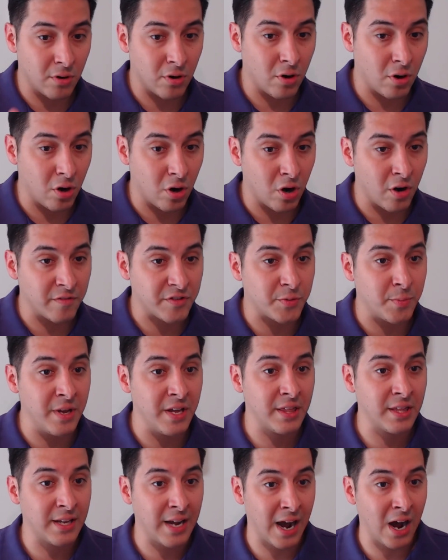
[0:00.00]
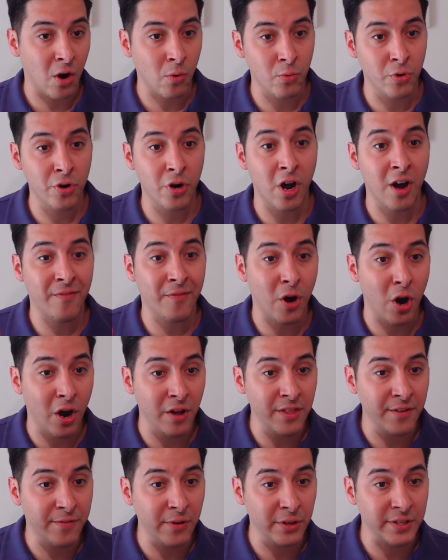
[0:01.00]
Irv Smith, Kyle Rudolph
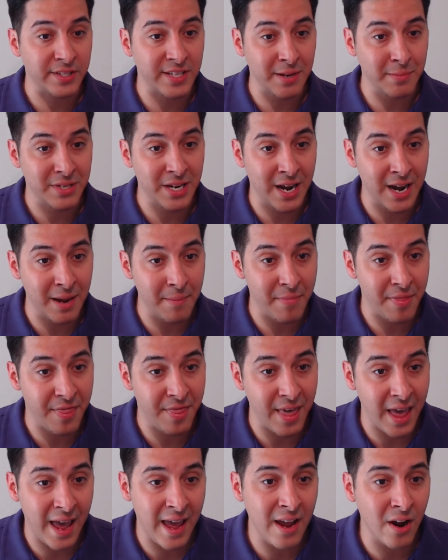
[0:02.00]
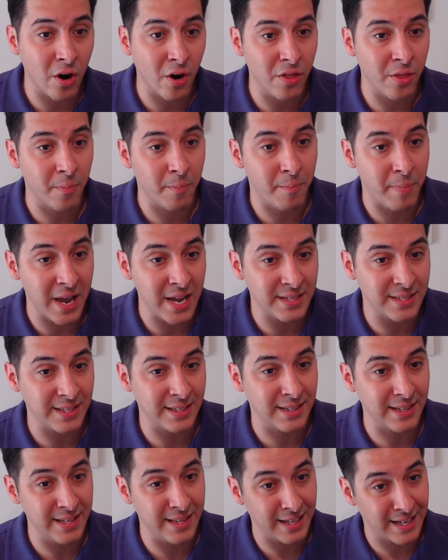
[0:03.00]
on the field at the same time. They are
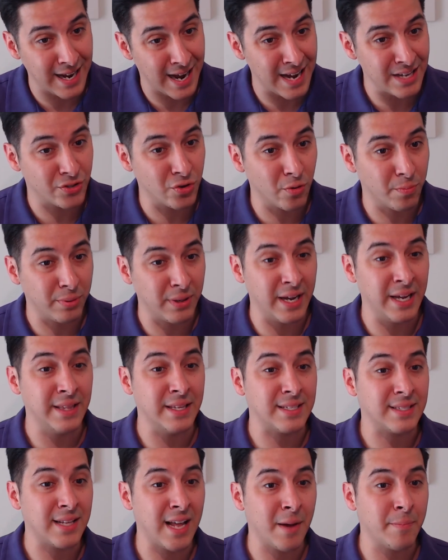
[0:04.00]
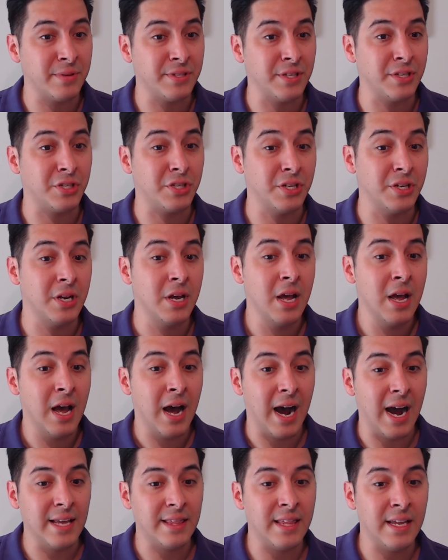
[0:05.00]
basically the guys who are playing the slot position.
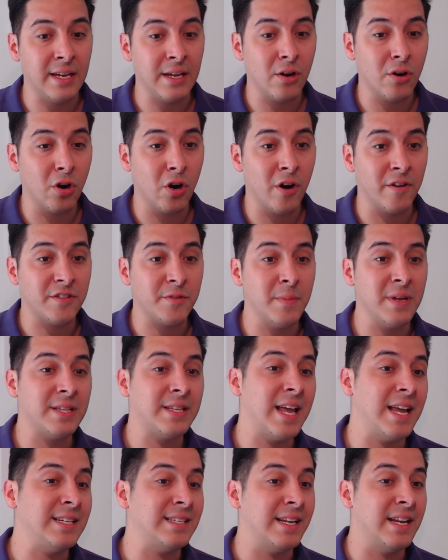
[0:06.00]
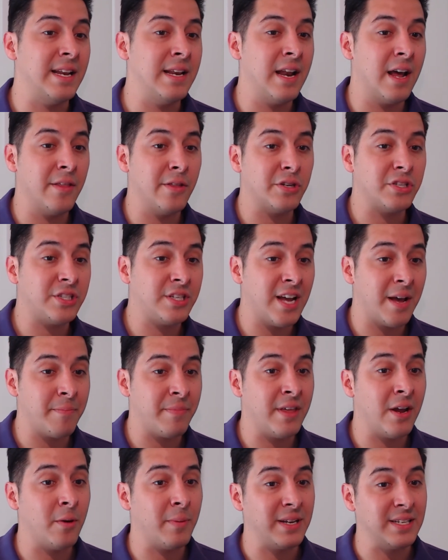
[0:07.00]
I think Irv Smith takes another step
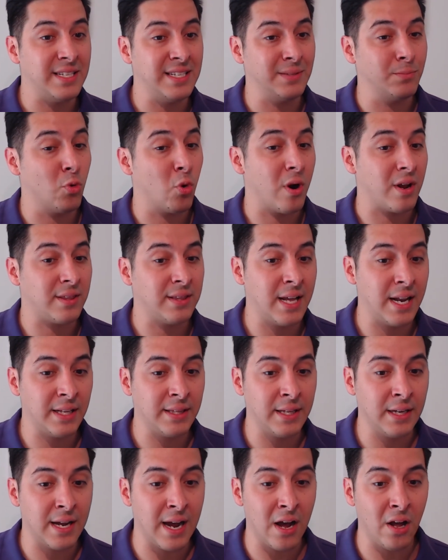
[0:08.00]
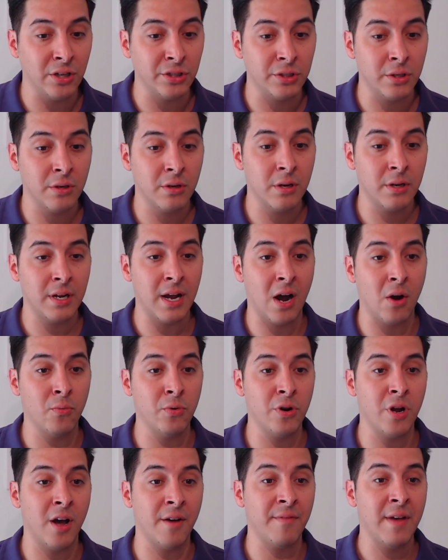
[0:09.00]
there because he's more athletic than Kyle
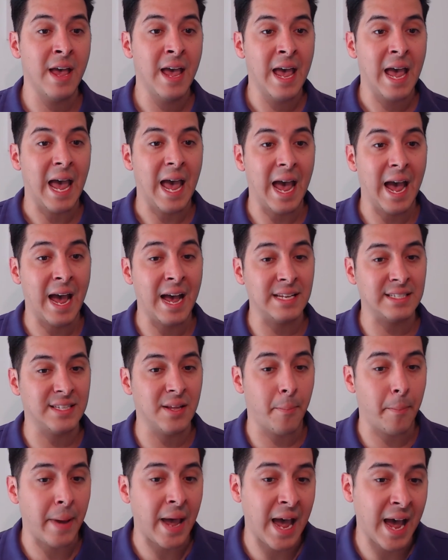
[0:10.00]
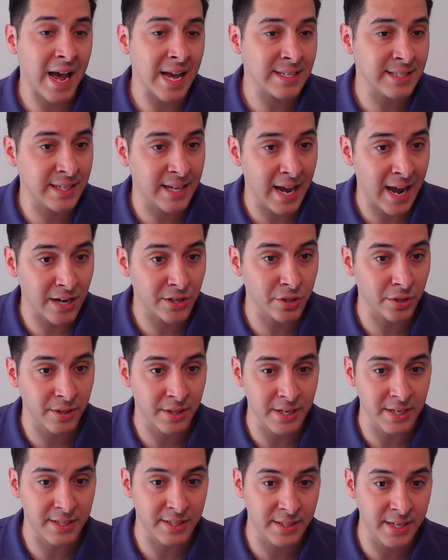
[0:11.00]
Rudolph as the pass catcher
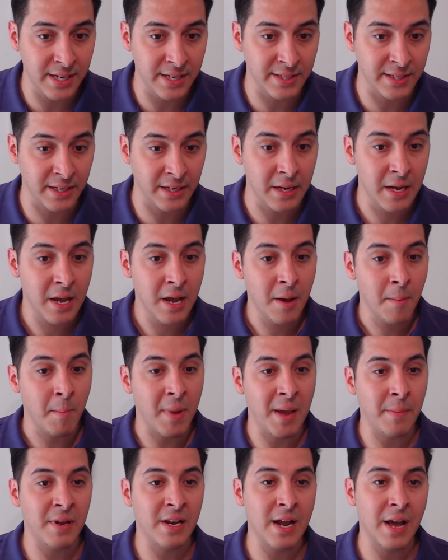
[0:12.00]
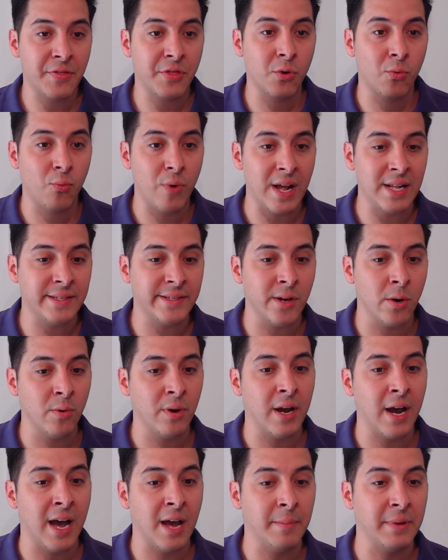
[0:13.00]
this season. Maybe not the red zone
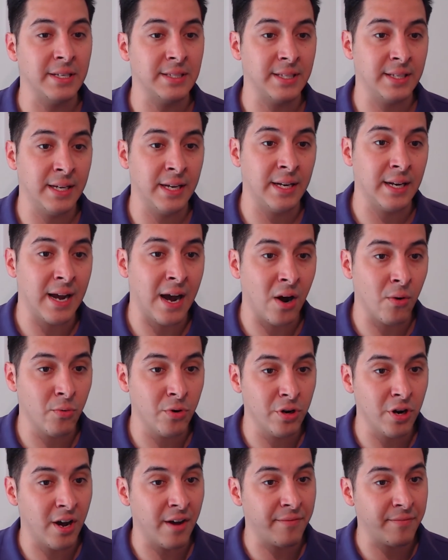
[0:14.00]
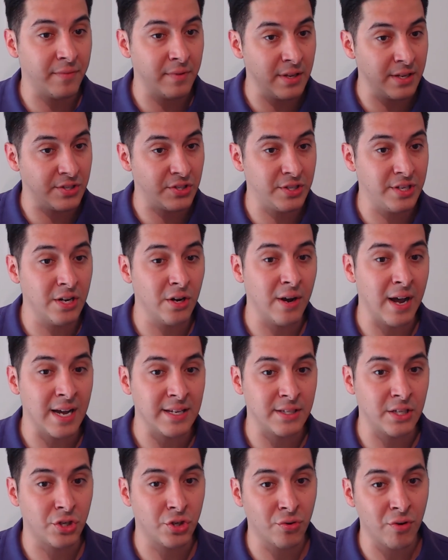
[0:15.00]
guy because, again, Kyle Rudolph still has
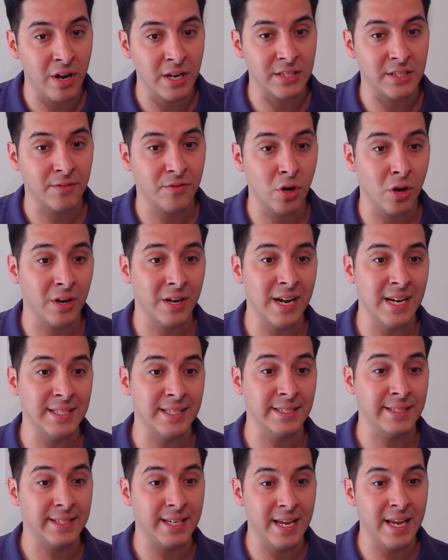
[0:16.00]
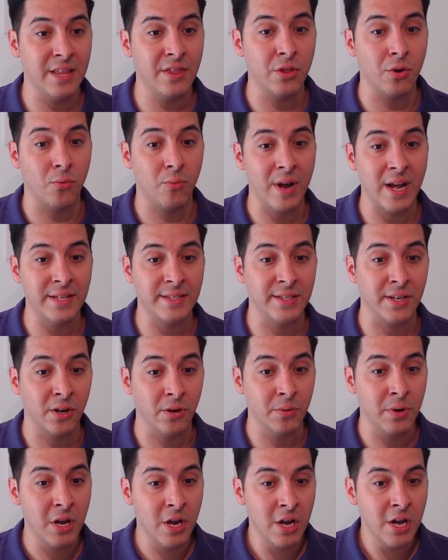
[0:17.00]
the trust of Kirk Cousins in the red
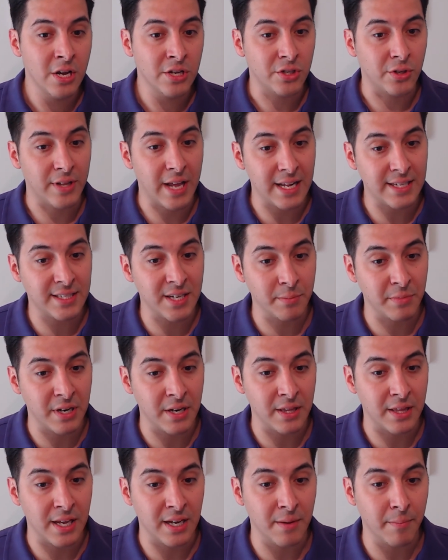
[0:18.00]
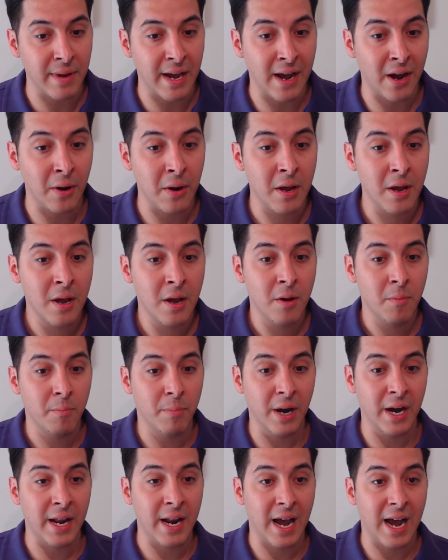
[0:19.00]
zone. So that's something to think about.
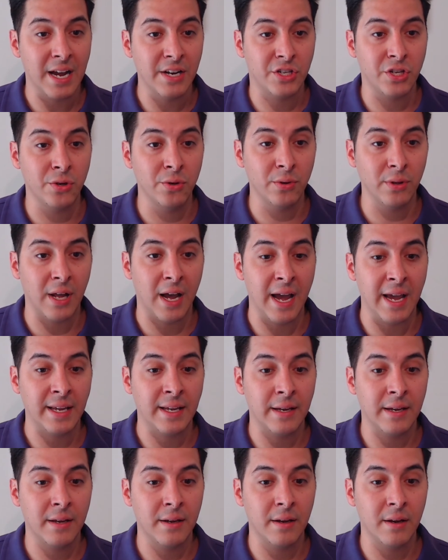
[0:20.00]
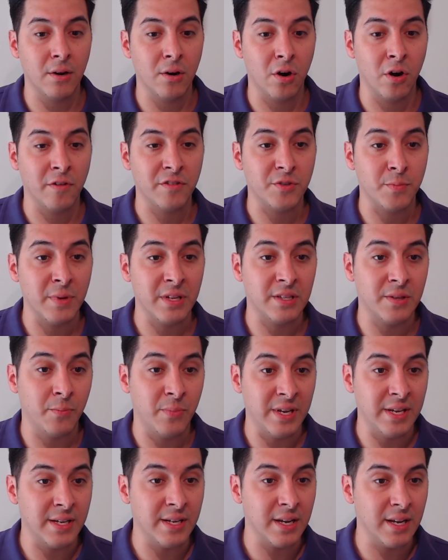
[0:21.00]
But I do like Irv Smith to
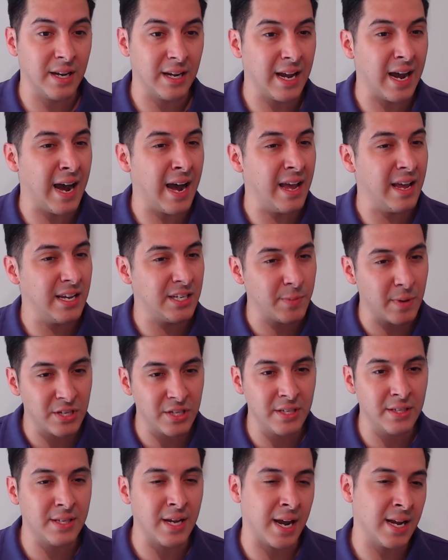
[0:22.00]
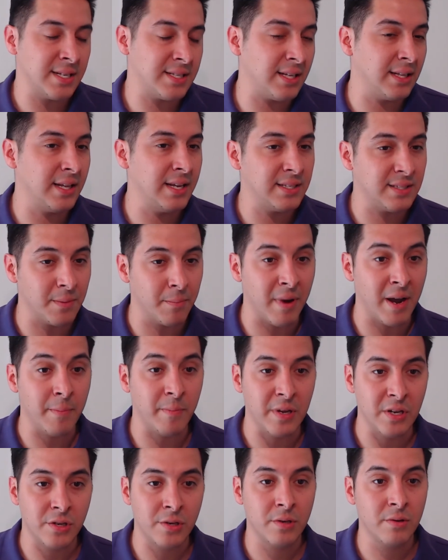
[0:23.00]
be a guy, especially in dynasty leagues, it might
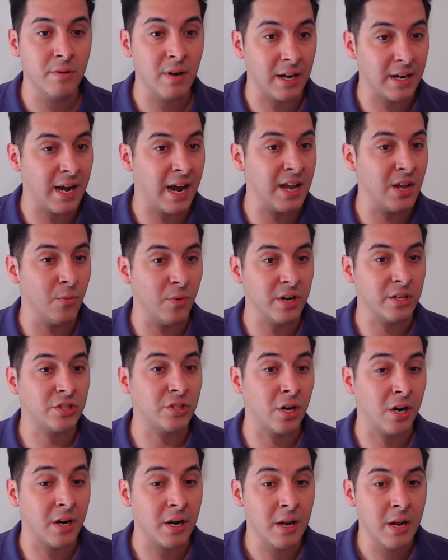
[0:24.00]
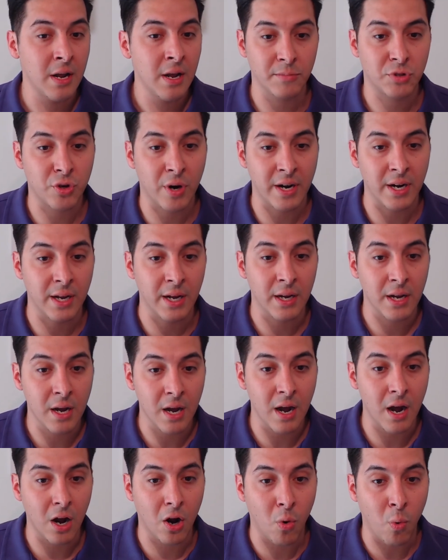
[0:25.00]
be a guy you want to start trying to
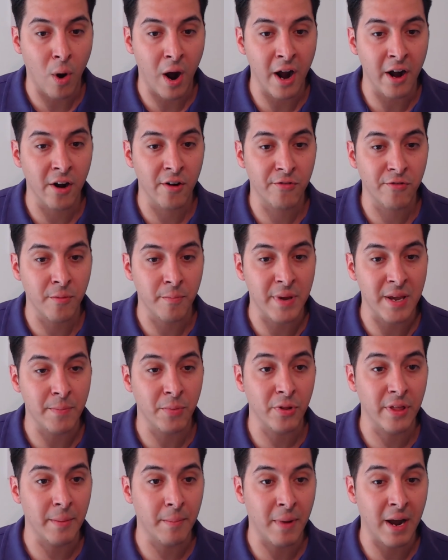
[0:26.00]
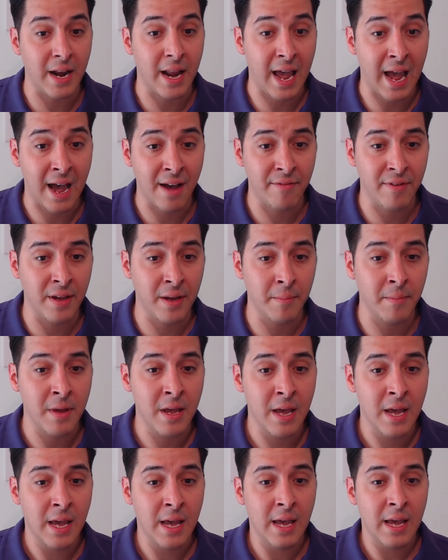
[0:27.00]
acquire from people that might have him.
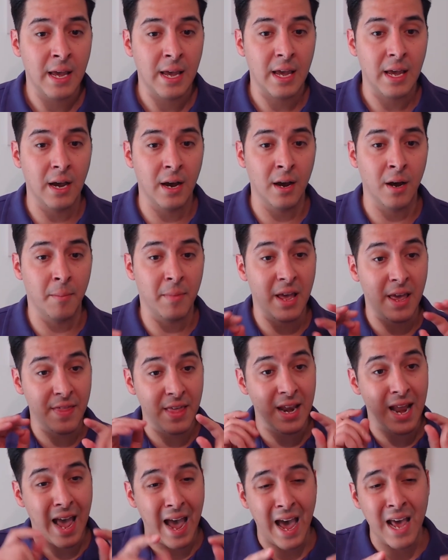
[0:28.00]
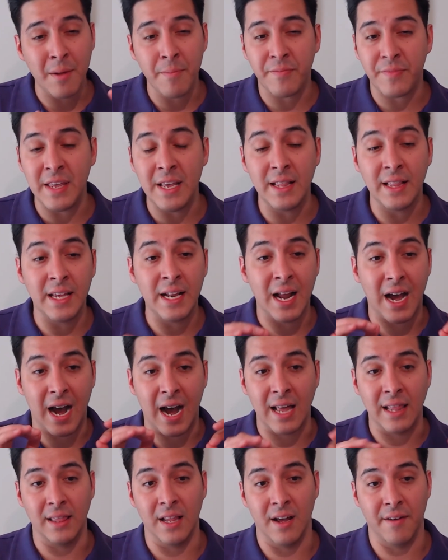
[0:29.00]
And then Adam Thielen,
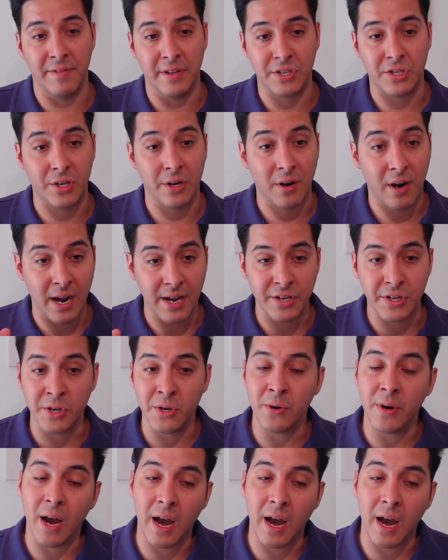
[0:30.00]
I love this year. I do.